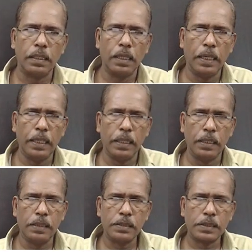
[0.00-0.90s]
I
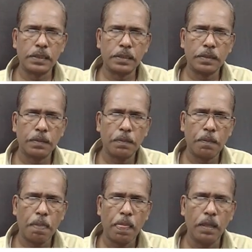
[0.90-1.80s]
is
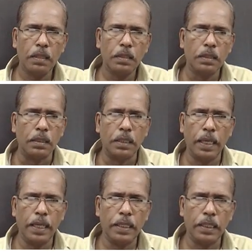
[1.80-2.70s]

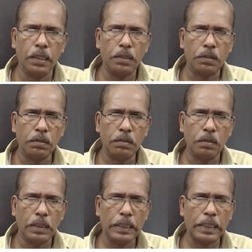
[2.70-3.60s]
a into
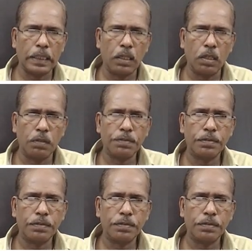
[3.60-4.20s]
integral of